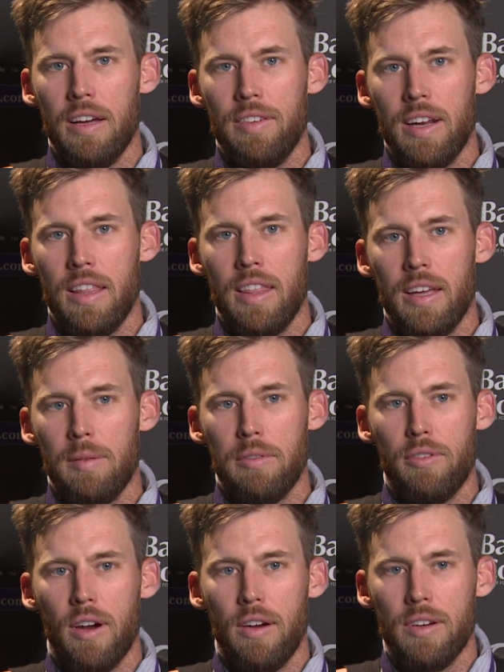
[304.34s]
of it, I think,
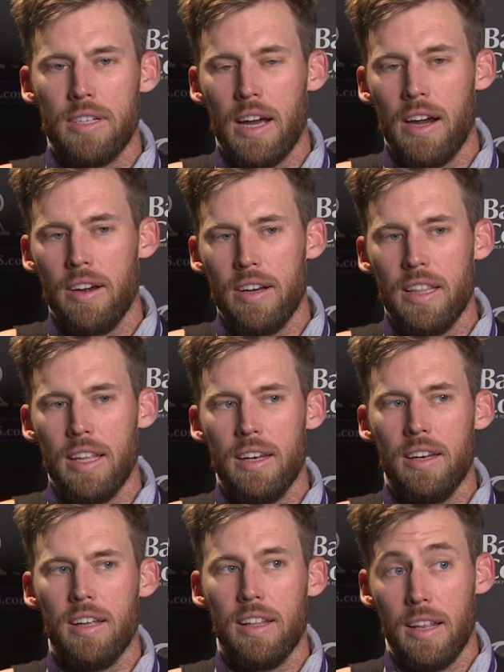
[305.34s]
before I retired. And
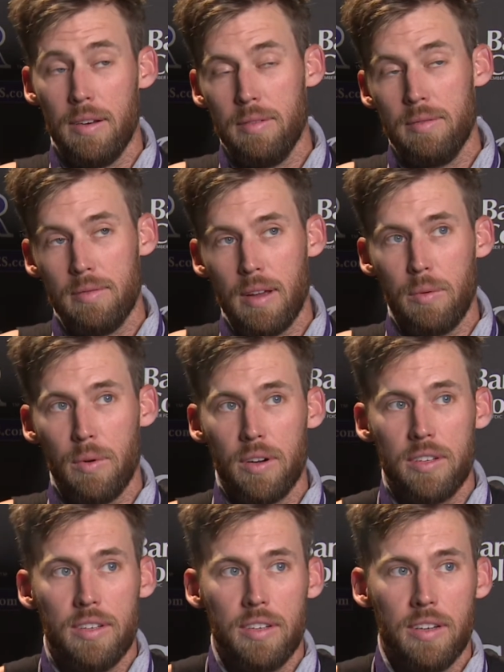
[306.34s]
then I
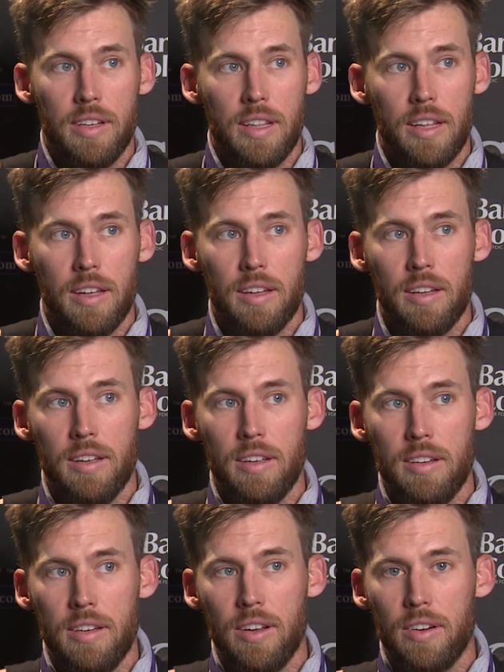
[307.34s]
worked in the,
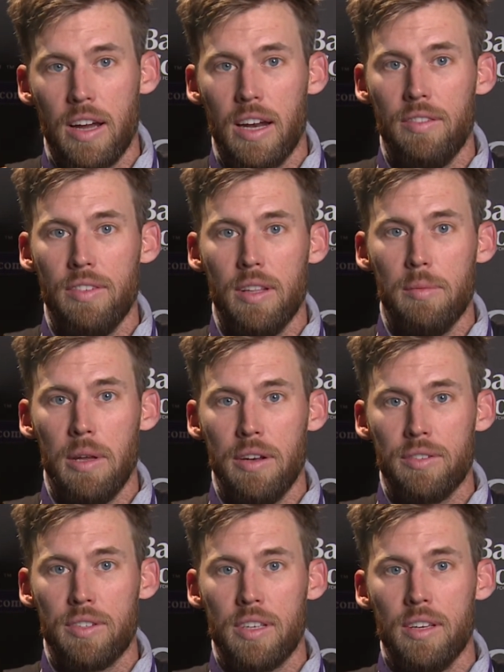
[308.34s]
you know, kind of in the
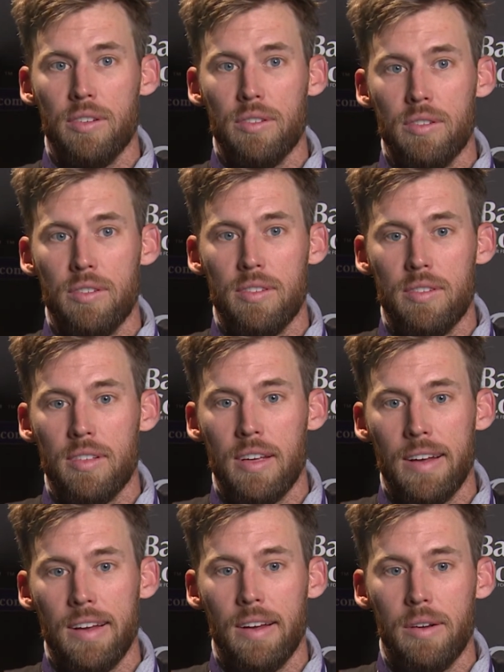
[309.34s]
mental skills
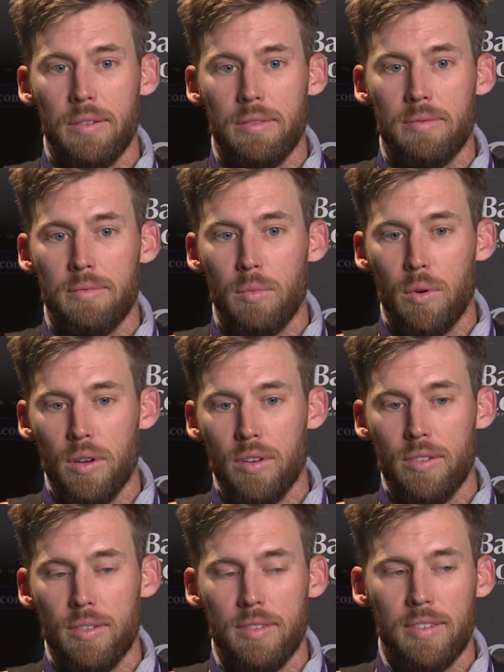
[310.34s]

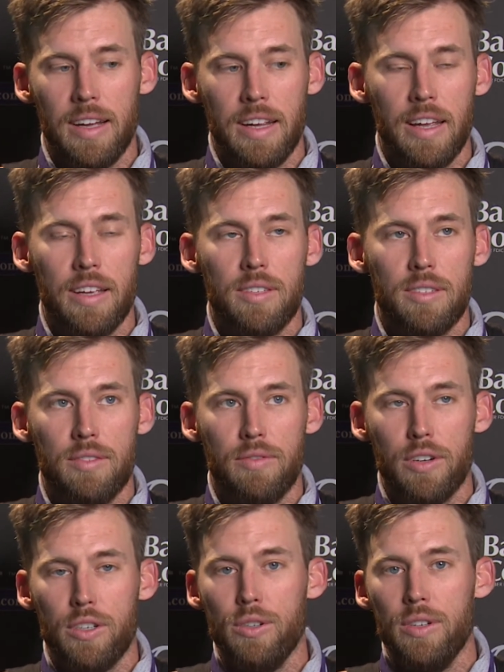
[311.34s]
world, I guess,
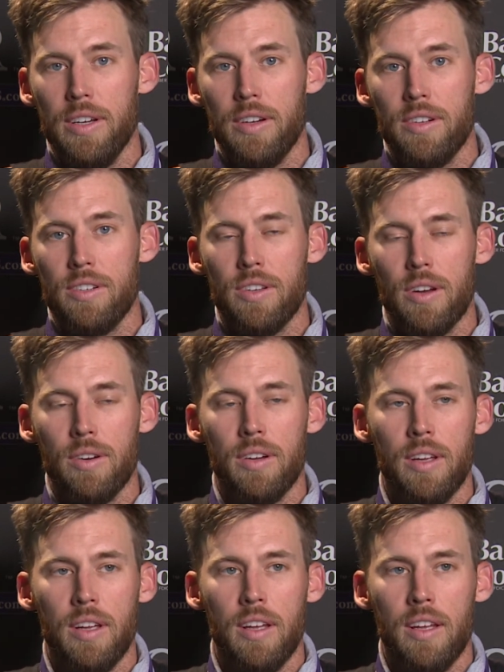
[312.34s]
for 2 years. So
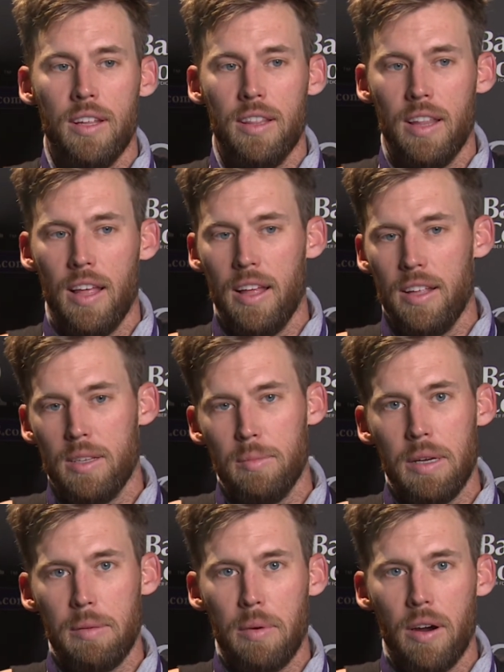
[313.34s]
it's a
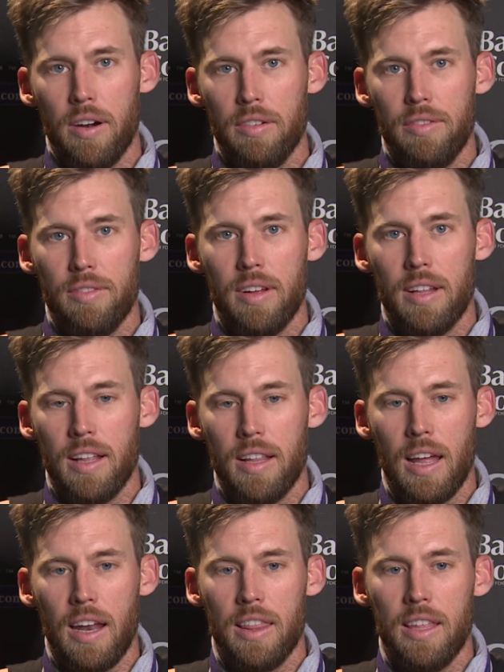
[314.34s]
big part of a
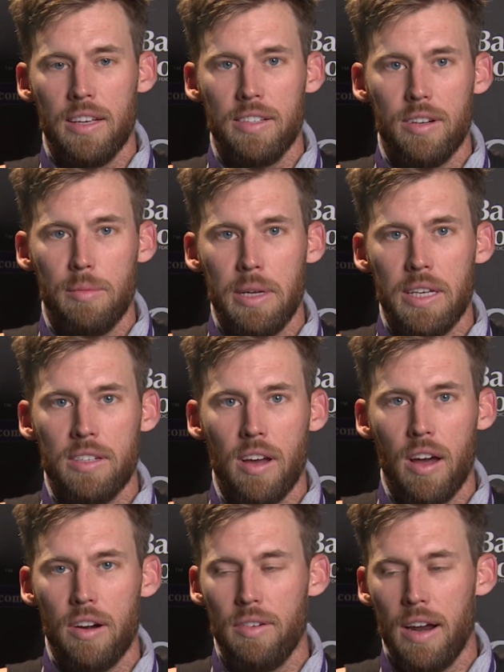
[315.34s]
lot of things that are being
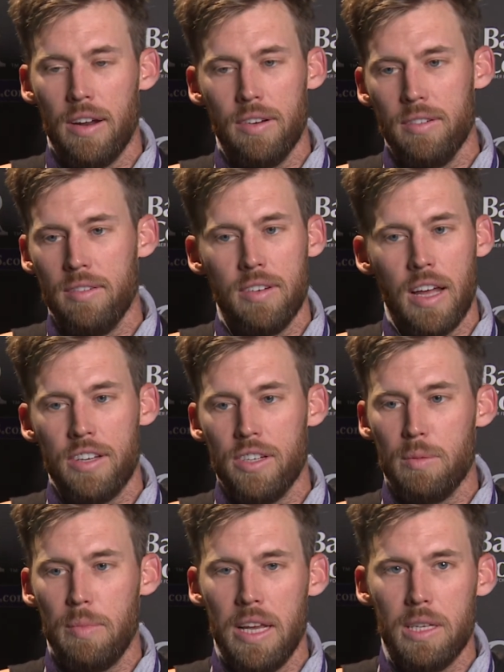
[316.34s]
taught around not
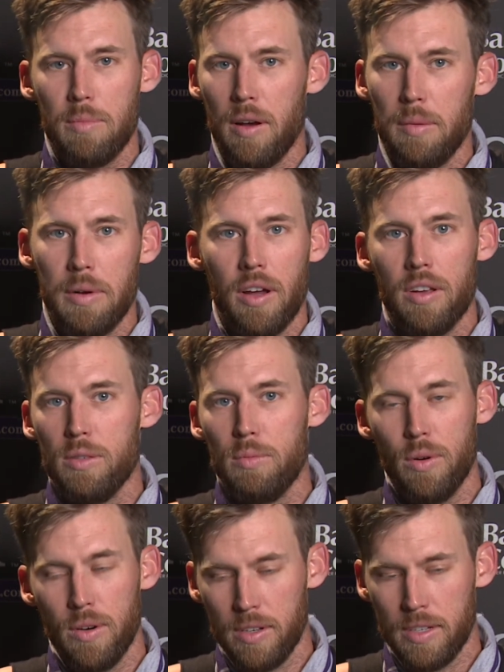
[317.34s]
just baseball, but all
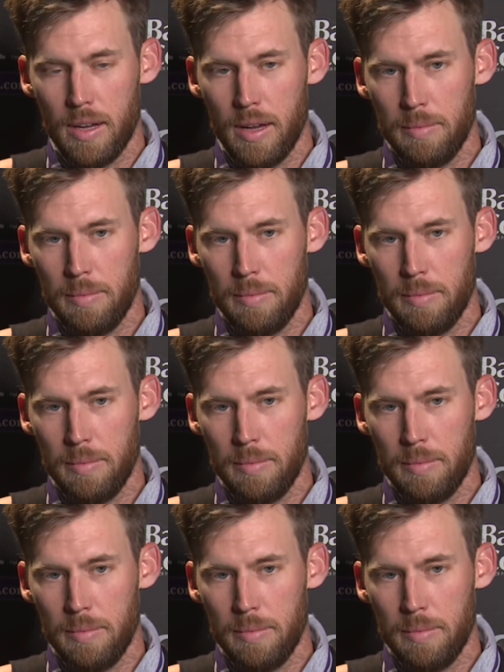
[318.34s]
sports.